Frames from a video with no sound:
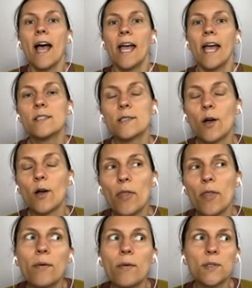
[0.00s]
And so
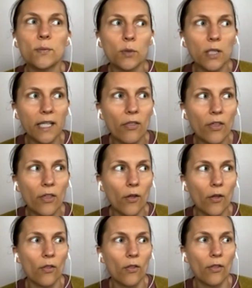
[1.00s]
that was really
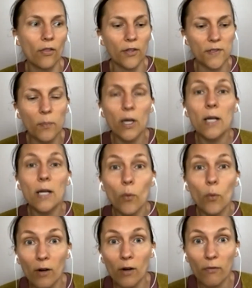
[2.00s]
the
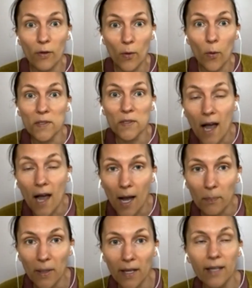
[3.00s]
springboard for the whole
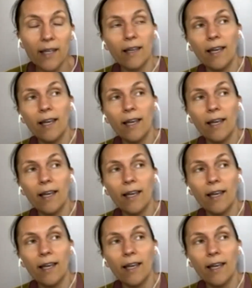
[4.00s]
topic.